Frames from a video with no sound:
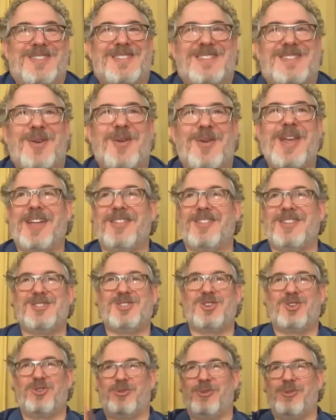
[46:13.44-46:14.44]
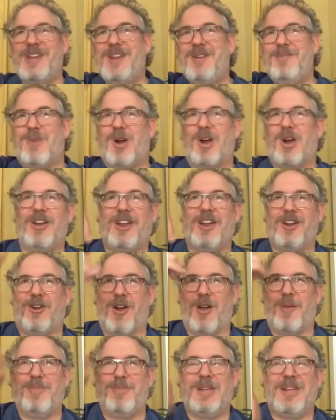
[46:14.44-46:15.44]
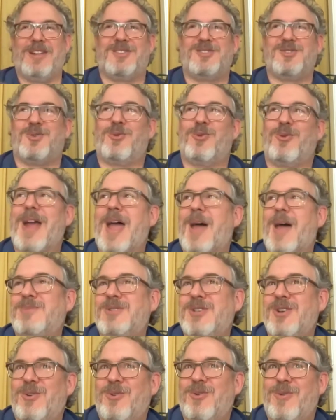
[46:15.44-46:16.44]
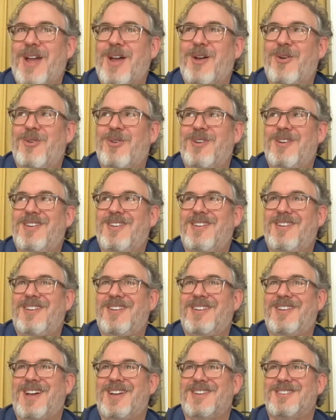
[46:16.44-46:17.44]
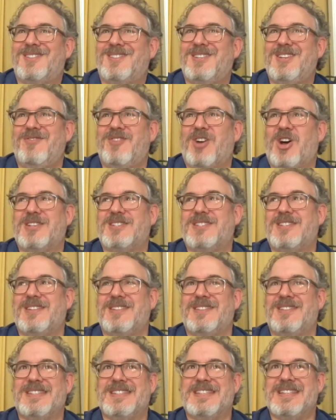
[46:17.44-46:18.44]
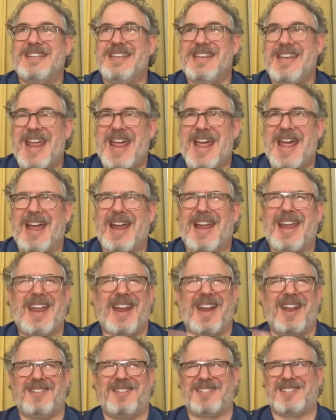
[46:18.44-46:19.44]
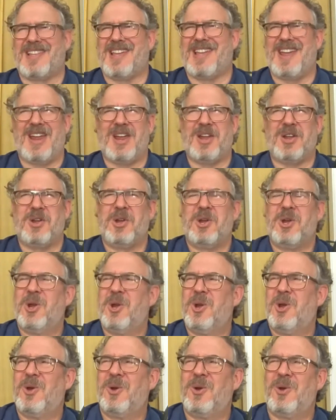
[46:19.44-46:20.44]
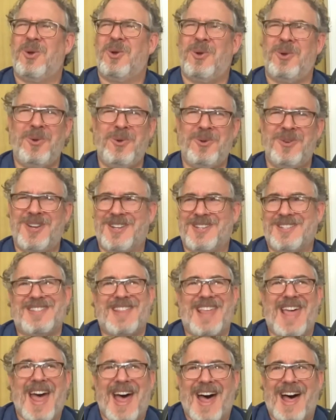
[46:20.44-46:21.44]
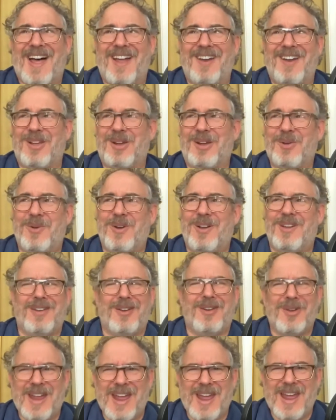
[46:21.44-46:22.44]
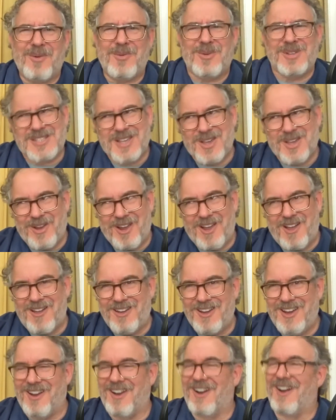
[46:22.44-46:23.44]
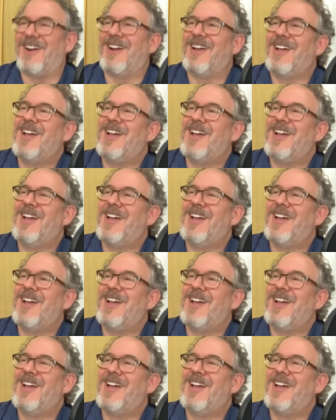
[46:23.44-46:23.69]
So he had these green Mardi Gras beads wrapped around Steve Austin's neck. And it's like, who does that? Like, okay, what's going on here?